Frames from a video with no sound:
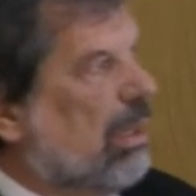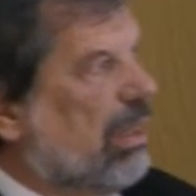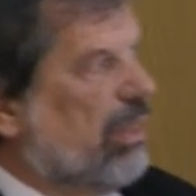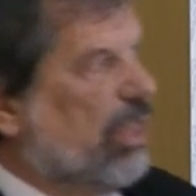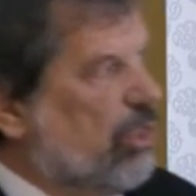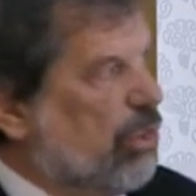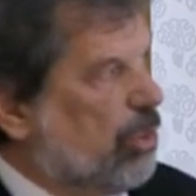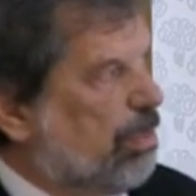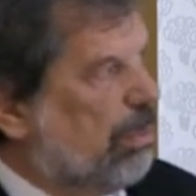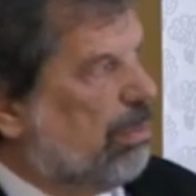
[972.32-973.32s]
This
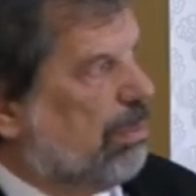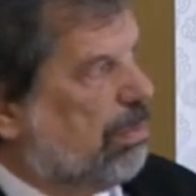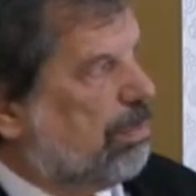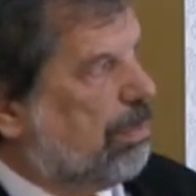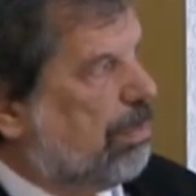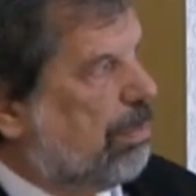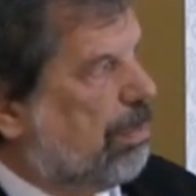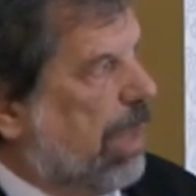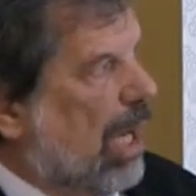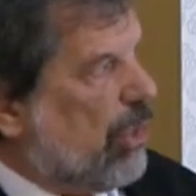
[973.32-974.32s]
is
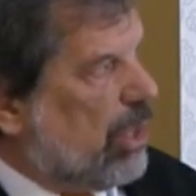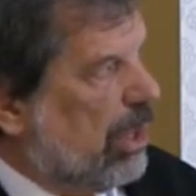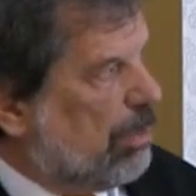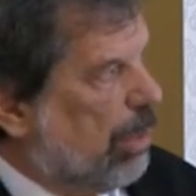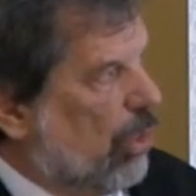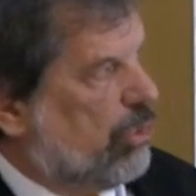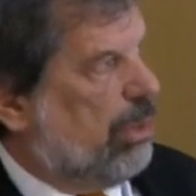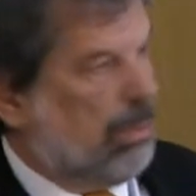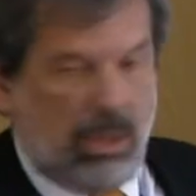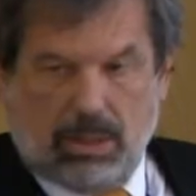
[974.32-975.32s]
partially
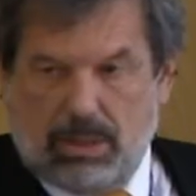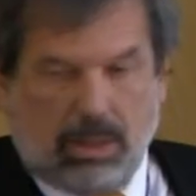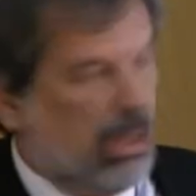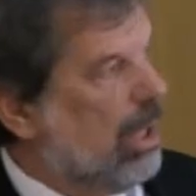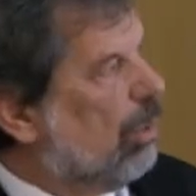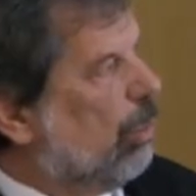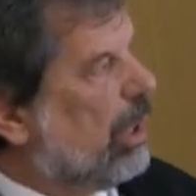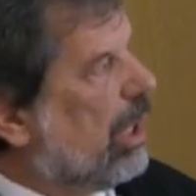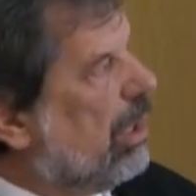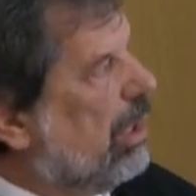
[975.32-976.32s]
possible. We
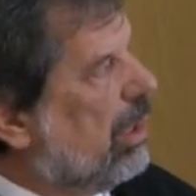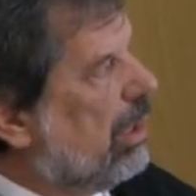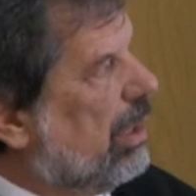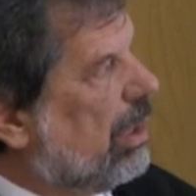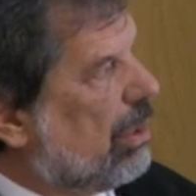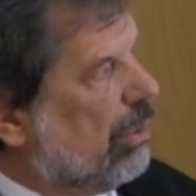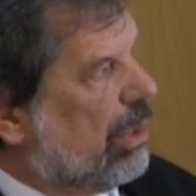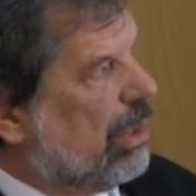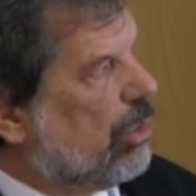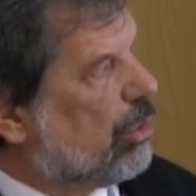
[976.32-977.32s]
can here in a
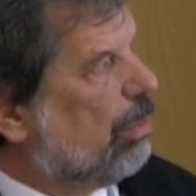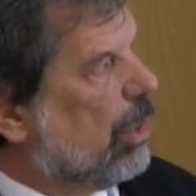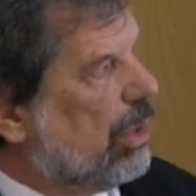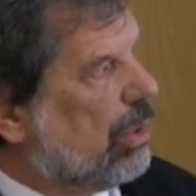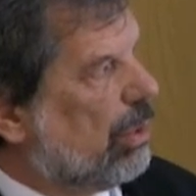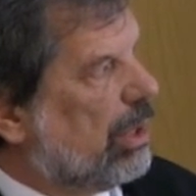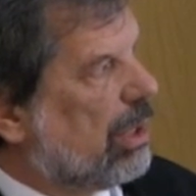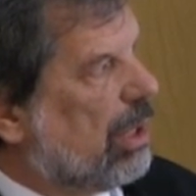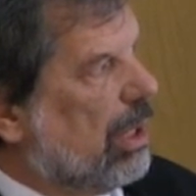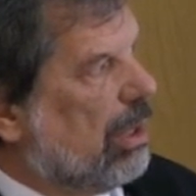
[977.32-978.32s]
continuous monitoring
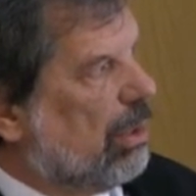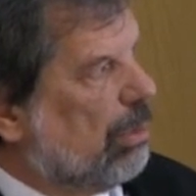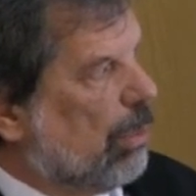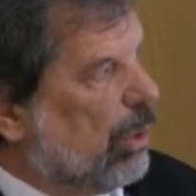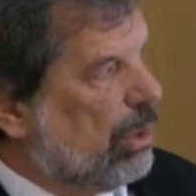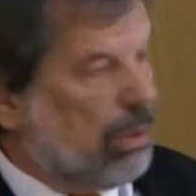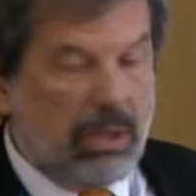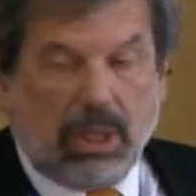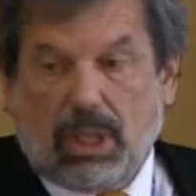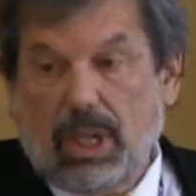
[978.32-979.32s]
monitor
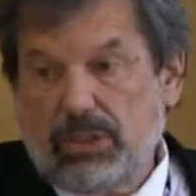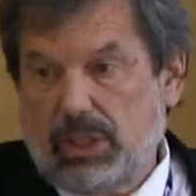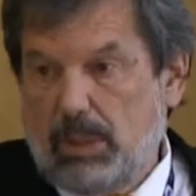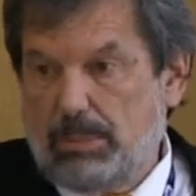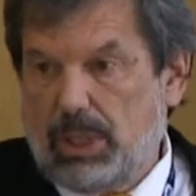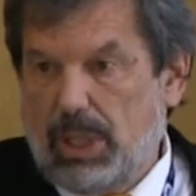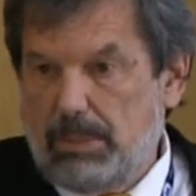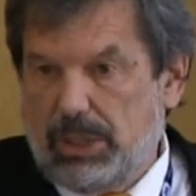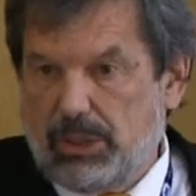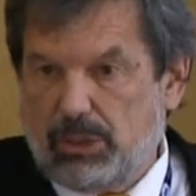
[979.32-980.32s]
the classical
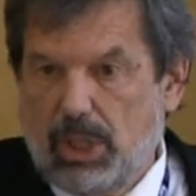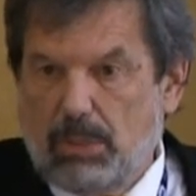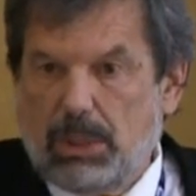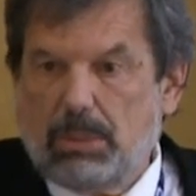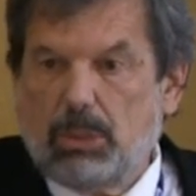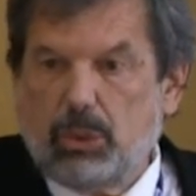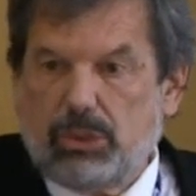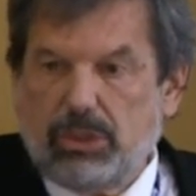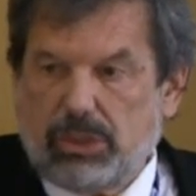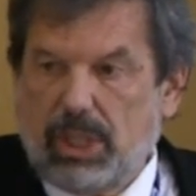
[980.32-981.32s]
parameters, but
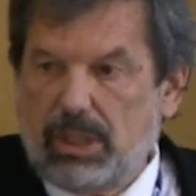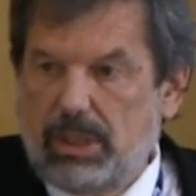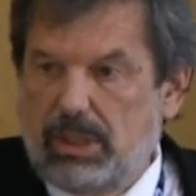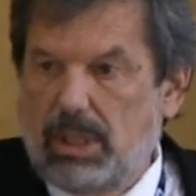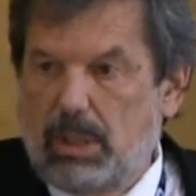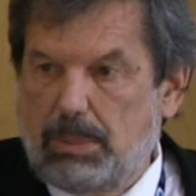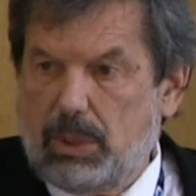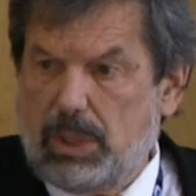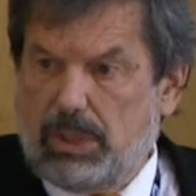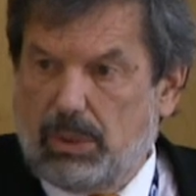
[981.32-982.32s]
most is done in the
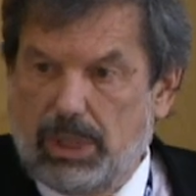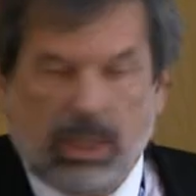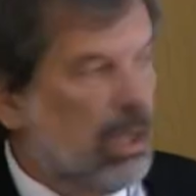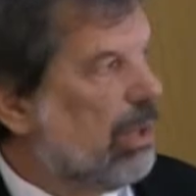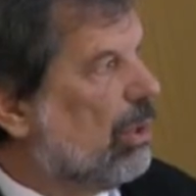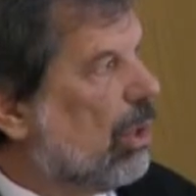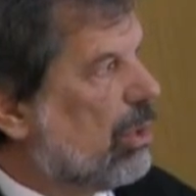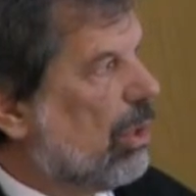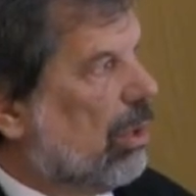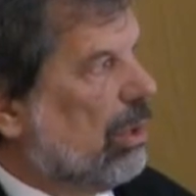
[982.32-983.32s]
laboratory,
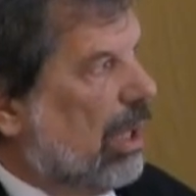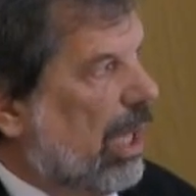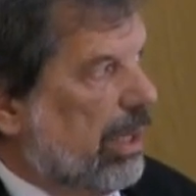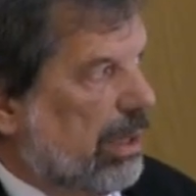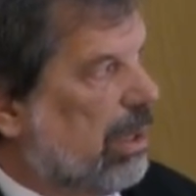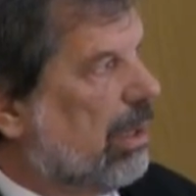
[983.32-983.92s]
not online.